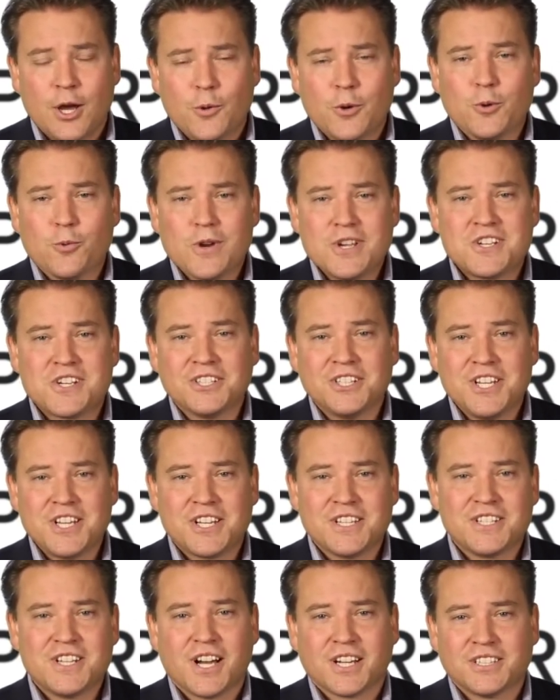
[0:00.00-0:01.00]
We recently
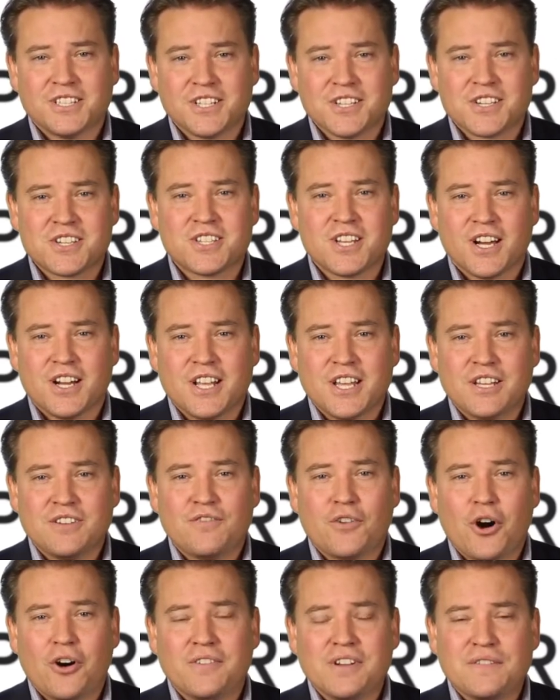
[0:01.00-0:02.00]
conducted a study
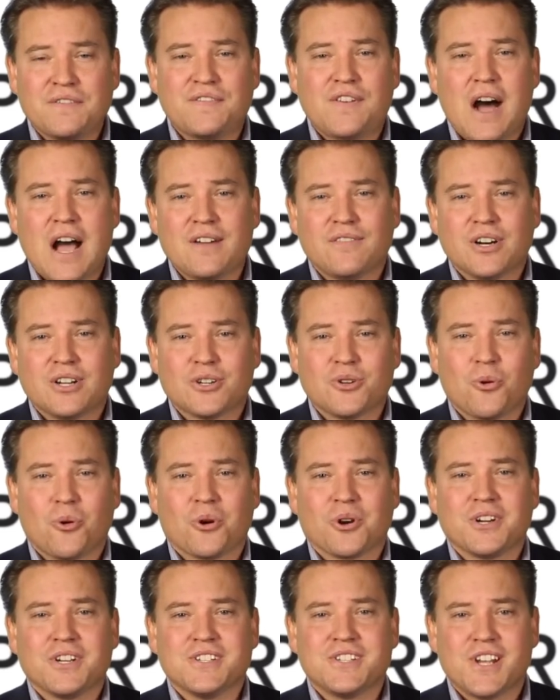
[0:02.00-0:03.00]
involving 500
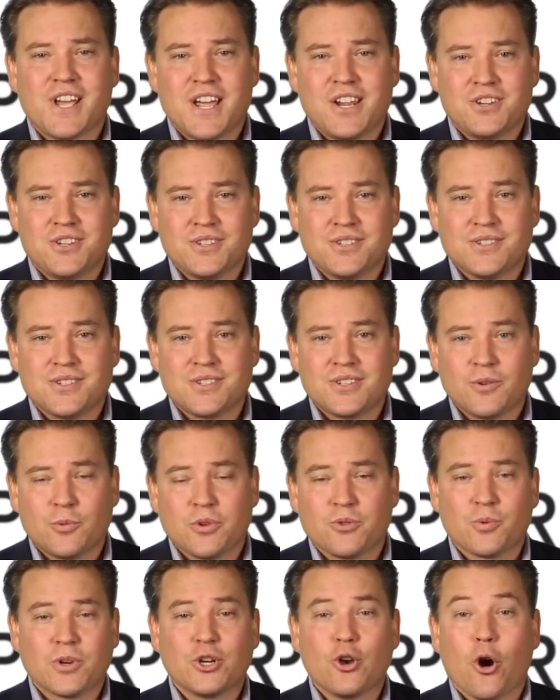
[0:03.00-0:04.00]
organizations
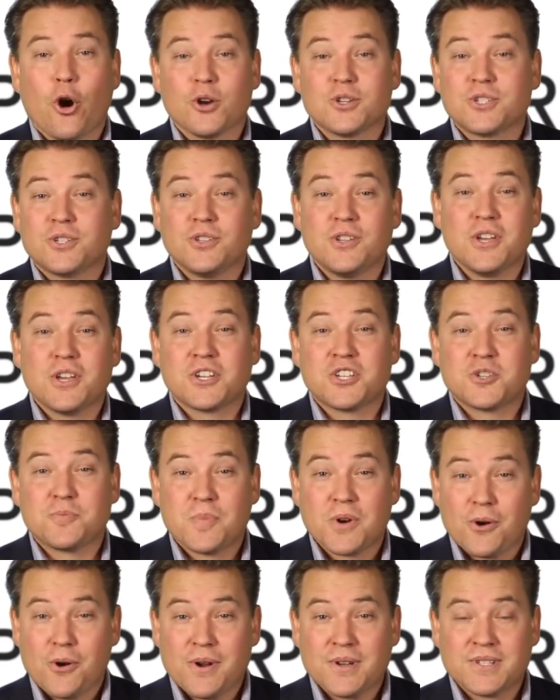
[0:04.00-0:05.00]
with regards to the
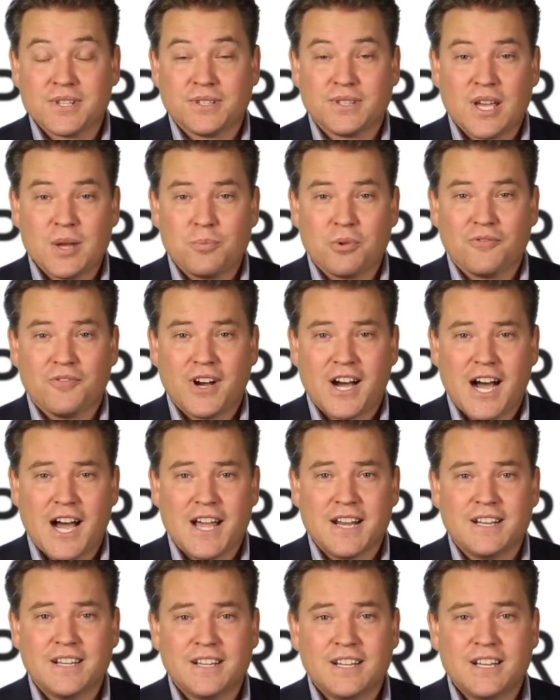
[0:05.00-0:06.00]
experience that they
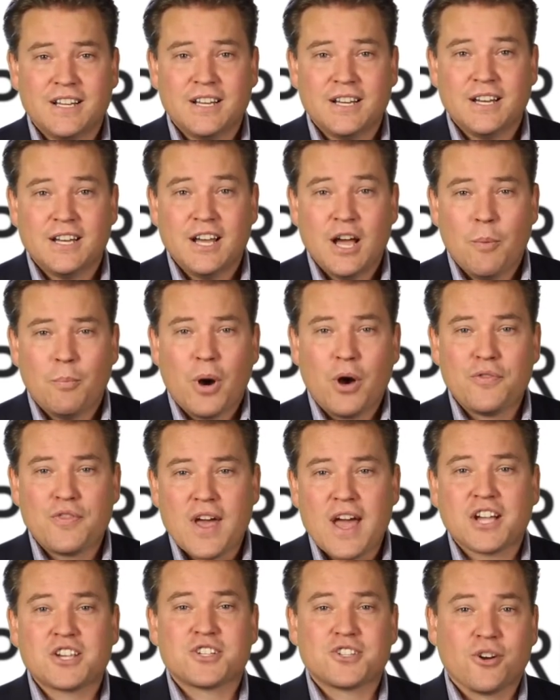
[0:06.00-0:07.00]
provide,
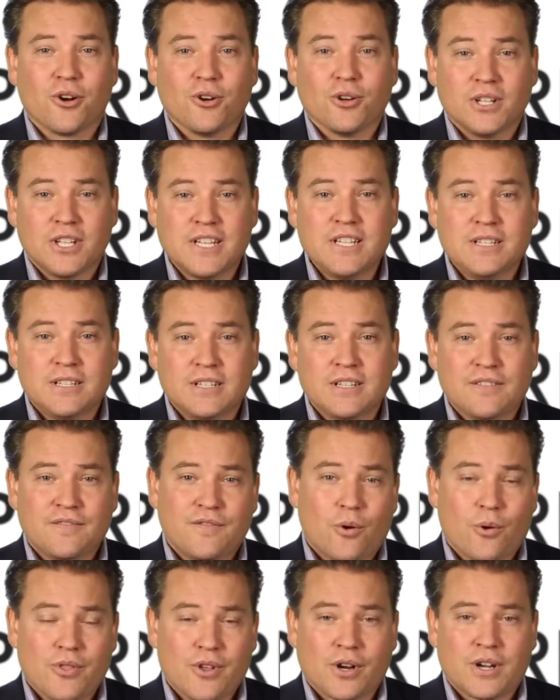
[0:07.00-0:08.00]
both externally
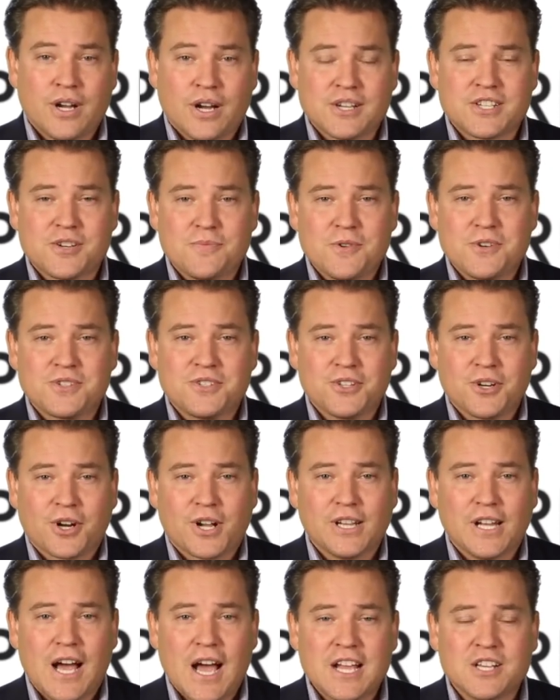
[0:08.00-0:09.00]
for their customers and their
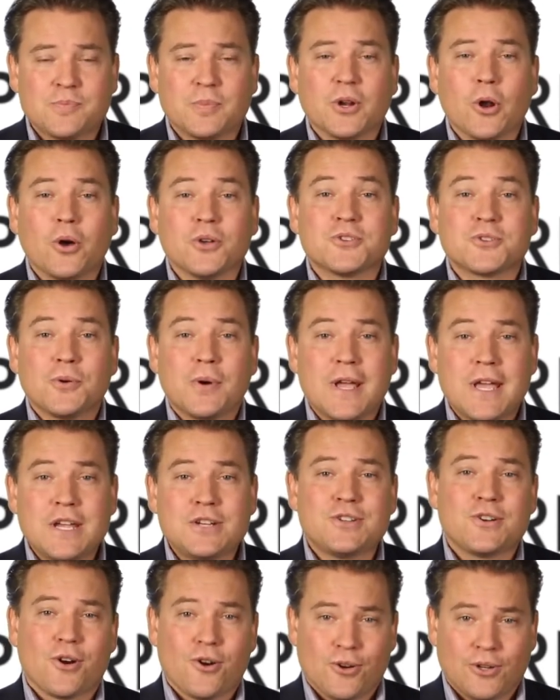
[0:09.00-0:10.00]
clients, but also
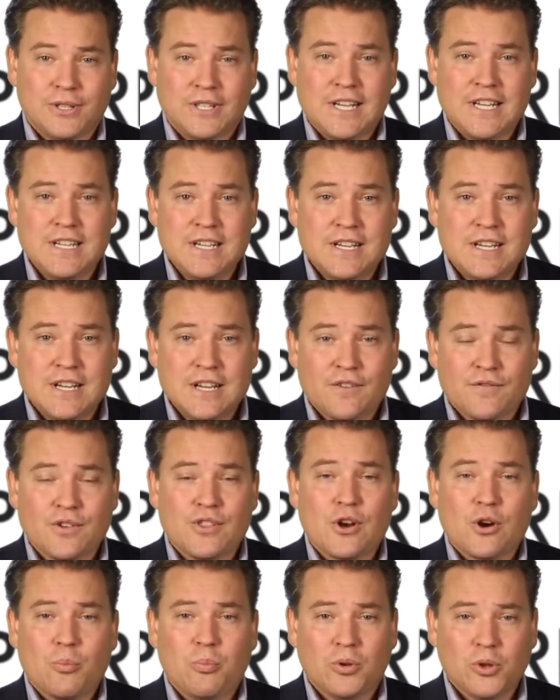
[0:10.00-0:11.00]
internally for
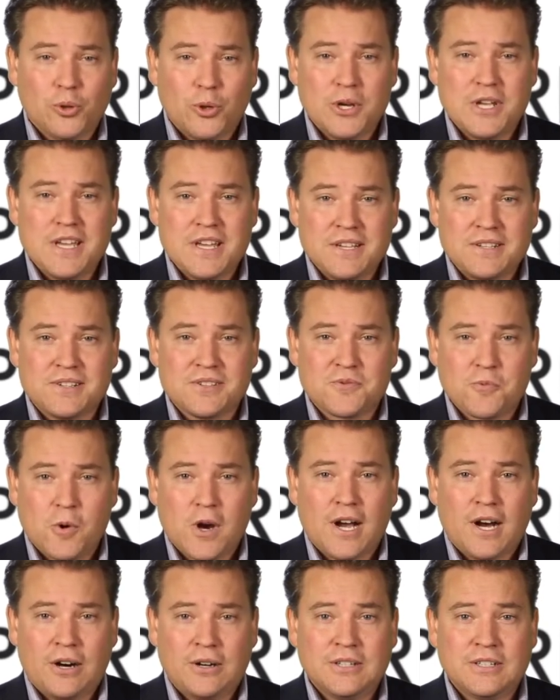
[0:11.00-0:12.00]
their employees as
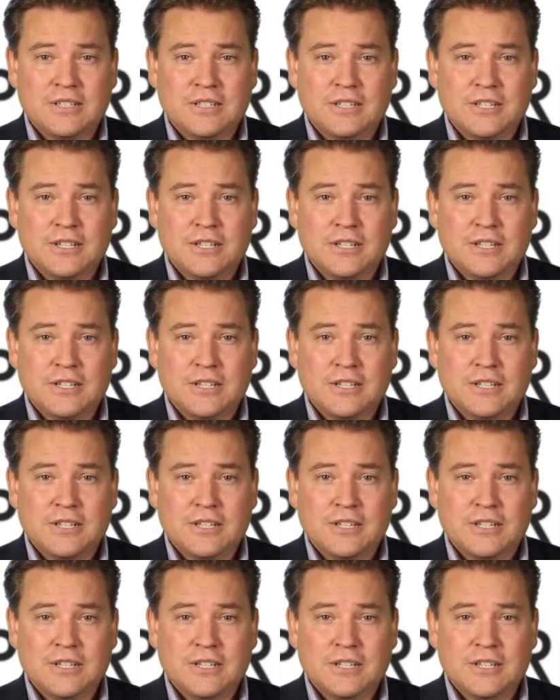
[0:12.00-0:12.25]
well.